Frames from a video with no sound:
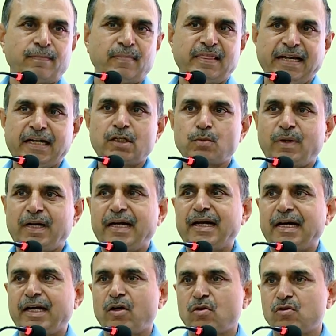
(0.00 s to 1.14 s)
That is why
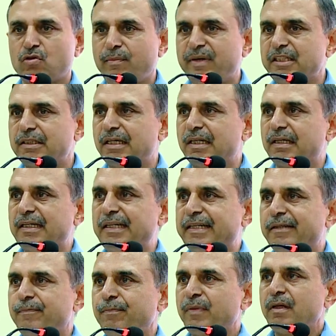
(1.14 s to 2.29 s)
I also mentioned
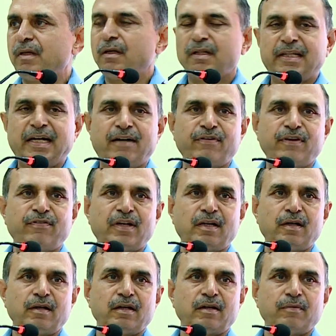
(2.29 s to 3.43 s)
earlier that we
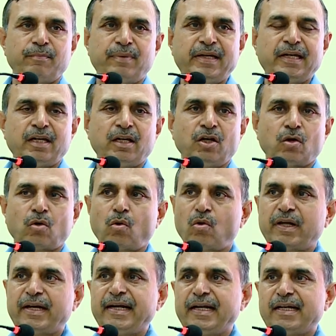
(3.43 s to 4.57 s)
will be
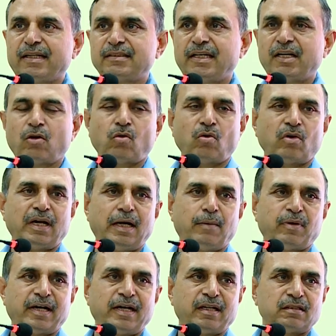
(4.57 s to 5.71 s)
co-creators and
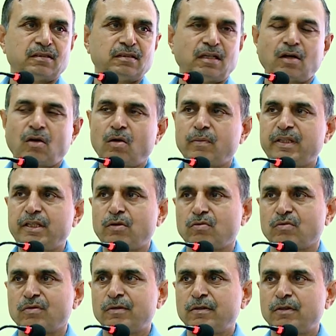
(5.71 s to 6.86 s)
co-collaborators along with you,
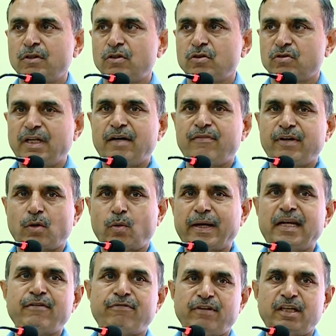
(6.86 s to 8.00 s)
so that we
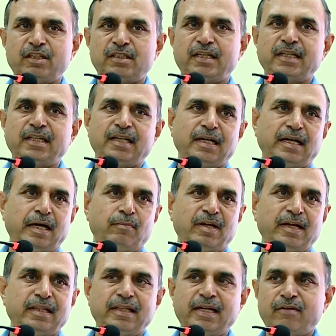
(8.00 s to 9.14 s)
quickly finish it in the
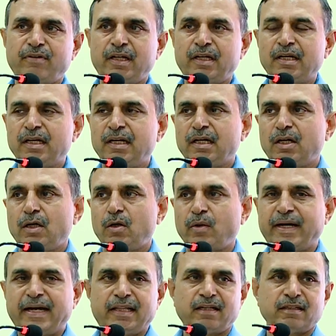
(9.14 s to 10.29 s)
timeline that we
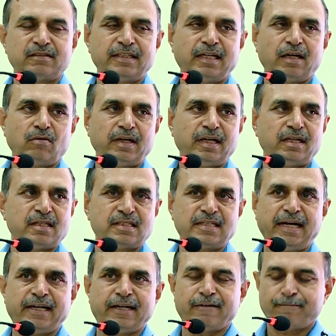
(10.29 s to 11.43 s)
together sit down and decide.